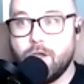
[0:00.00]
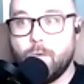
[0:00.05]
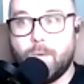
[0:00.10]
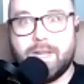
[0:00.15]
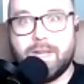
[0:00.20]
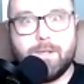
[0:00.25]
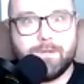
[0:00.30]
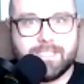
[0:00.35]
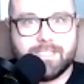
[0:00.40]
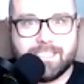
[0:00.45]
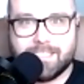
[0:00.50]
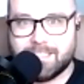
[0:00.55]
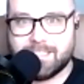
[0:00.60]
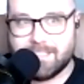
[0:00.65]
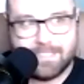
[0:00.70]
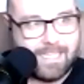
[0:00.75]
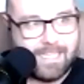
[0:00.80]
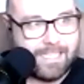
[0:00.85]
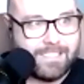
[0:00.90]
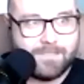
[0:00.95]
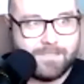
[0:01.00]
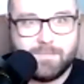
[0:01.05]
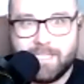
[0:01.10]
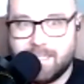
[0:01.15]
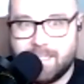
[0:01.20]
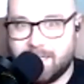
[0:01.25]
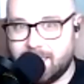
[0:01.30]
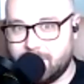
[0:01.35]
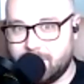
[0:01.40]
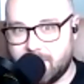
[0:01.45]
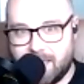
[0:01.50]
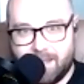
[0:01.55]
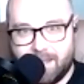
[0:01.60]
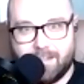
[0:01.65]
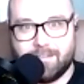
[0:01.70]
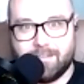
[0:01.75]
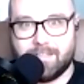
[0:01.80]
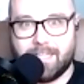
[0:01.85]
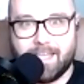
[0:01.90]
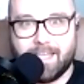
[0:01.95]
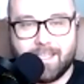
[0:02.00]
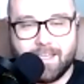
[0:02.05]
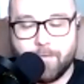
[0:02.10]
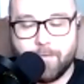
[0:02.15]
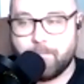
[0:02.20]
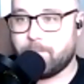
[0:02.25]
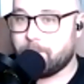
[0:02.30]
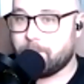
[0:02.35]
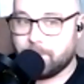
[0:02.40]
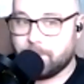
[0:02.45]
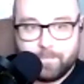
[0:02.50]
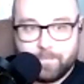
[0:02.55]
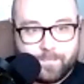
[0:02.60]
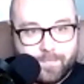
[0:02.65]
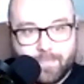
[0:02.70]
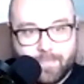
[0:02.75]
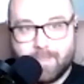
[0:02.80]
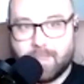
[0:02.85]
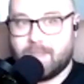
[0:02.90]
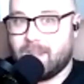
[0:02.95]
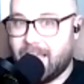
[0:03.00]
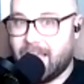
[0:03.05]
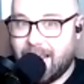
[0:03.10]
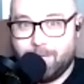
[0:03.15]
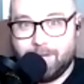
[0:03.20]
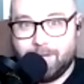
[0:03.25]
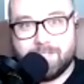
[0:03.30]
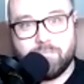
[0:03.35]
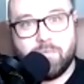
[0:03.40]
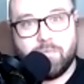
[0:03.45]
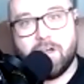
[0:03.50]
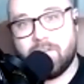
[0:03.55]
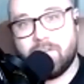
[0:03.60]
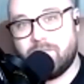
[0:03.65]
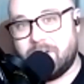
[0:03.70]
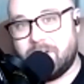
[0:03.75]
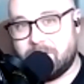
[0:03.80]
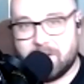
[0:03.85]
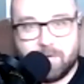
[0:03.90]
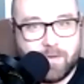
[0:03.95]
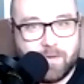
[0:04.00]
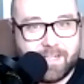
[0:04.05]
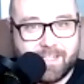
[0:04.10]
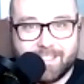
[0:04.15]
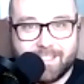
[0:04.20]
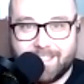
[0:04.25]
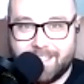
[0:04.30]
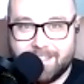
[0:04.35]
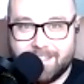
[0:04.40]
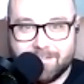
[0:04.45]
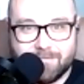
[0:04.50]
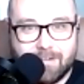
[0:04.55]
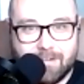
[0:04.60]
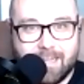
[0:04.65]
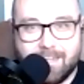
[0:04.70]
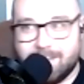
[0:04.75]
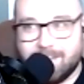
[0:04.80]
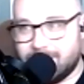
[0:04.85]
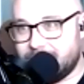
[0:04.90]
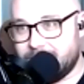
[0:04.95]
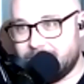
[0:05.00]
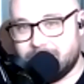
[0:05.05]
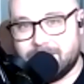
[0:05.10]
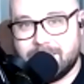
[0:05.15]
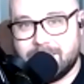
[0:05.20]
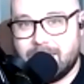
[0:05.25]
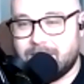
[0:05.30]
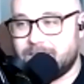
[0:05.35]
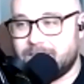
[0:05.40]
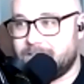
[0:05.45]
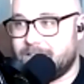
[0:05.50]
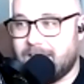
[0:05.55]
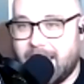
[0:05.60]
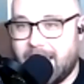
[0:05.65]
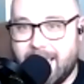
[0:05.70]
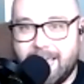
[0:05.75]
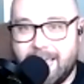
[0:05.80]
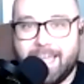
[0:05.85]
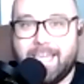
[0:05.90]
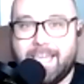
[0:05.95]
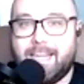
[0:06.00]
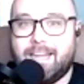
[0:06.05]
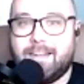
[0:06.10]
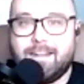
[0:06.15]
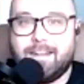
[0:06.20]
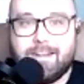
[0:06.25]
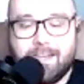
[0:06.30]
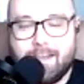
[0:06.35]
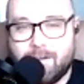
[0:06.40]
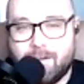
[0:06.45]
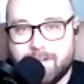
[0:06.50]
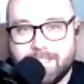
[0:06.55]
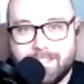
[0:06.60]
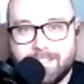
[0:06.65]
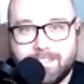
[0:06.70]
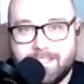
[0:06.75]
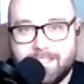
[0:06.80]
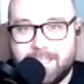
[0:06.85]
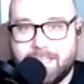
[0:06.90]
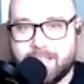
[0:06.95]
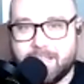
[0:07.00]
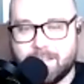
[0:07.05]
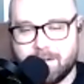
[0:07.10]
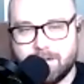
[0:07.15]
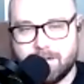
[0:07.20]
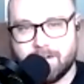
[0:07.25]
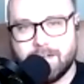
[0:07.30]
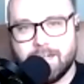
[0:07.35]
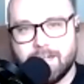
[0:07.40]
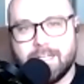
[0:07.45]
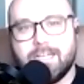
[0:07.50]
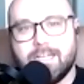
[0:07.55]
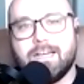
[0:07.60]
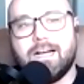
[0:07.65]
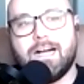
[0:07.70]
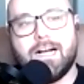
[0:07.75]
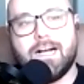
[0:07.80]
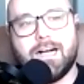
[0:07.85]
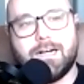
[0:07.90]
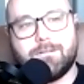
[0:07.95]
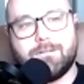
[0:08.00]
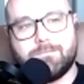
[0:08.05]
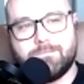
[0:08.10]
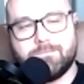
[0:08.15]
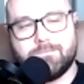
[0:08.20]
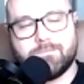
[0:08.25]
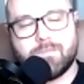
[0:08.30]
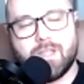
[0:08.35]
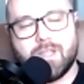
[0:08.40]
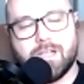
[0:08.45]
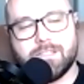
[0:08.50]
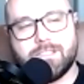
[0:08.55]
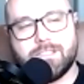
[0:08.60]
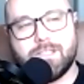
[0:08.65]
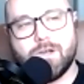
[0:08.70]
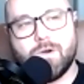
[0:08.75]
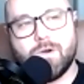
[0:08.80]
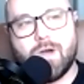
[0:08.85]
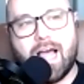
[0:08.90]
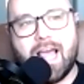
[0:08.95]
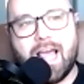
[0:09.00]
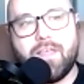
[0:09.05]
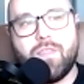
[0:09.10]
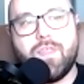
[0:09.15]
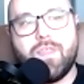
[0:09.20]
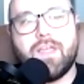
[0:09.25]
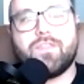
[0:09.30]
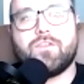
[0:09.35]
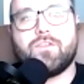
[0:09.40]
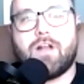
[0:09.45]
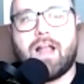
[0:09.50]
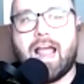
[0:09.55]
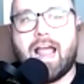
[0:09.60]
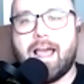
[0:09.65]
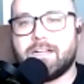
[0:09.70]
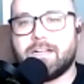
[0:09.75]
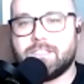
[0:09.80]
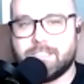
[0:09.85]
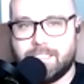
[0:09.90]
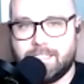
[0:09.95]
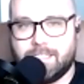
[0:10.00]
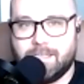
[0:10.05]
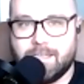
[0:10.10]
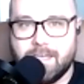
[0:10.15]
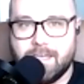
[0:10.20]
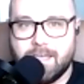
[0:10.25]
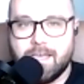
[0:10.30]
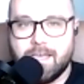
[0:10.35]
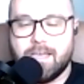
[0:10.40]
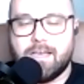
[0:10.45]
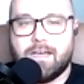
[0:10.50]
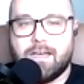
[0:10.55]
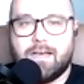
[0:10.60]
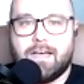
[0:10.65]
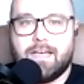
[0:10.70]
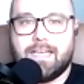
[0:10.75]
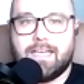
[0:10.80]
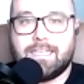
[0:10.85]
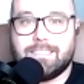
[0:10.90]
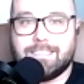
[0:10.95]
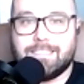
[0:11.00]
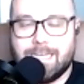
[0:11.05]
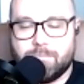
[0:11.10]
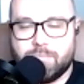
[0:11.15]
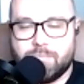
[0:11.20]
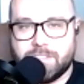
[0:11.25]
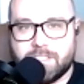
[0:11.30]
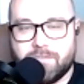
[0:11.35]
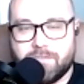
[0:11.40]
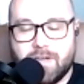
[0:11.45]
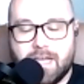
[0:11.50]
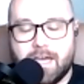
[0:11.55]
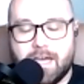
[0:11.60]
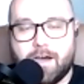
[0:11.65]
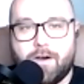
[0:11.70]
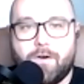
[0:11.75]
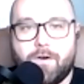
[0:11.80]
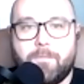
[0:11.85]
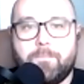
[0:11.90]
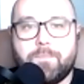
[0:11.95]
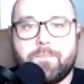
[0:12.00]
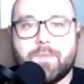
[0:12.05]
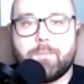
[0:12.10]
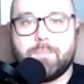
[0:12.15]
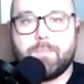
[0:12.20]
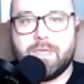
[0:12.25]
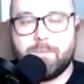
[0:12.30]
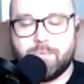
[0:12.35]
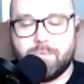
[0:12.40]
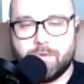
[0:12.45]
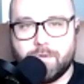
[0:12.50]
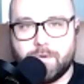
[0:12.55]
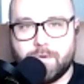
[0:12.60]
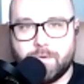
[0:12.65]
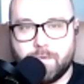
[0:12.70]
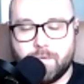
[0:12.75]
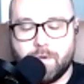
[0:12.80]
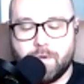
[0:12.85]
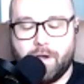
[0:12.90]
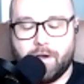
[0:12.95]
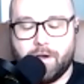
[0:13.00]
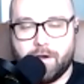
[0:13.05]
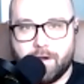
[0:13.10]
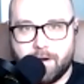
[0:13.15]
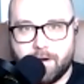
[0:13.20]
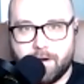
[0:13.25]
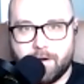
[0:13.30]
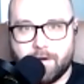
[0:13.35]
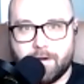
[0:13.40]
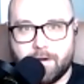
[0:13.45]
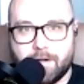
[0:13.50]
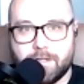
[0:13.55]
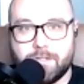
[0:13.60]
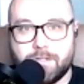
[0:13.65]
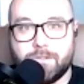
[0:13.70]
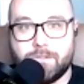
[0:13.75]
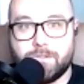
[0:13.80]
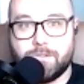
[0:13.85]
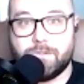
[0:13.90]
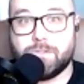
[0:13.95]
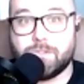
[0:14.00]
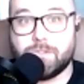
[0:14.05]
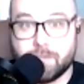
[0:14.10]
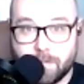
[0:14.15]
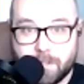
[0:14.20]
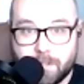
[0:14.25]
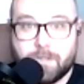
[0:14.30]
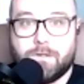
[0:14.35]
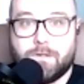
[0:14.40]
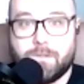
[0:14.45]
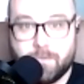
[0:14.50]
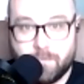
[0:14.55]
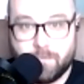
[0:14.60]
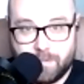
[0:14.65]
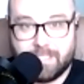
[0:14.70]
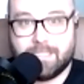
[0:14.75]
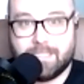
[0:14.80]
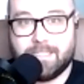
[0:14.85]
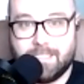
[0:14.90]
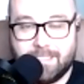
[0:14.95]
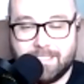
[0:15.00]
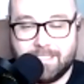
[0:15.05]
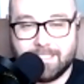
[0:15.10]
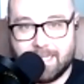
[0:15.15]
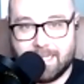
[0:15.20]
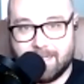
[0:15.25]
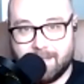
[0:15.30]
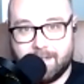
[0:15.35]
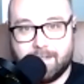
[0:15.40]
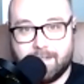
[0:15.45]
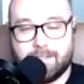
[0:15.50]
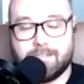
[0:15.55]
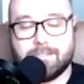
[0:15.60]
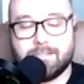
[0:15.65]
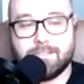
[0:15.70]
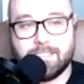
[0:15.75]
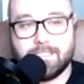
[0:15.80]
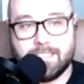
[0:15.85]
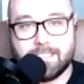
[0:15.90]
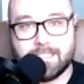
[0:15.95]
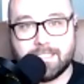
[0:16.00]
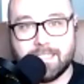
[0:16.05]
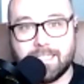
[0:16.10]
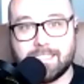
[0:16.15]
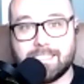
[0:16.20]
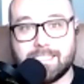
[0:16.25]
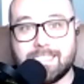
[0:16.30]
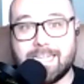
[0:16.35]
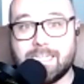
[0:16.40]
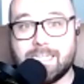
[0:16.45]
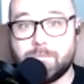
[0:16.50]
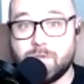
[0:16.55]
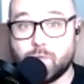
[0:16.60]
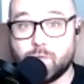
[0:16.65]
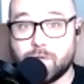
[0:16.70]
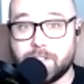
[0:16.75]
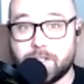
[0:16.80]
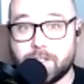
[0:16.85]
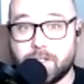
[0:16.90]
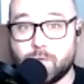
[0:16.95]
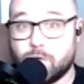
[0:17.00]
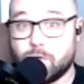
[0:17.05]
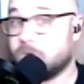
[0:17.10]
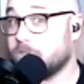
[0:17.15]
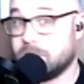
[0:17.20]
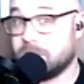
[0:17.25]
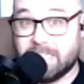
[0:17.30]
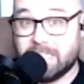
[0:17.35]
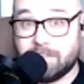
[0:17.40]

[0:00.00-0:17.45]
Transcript: When he would sends me an email, like I respond very quickly right? It's not hanging out in the ether. Um, so I think there are actually uh, examples of how people who are who do struggle with these uh, these things tend to be really good workers.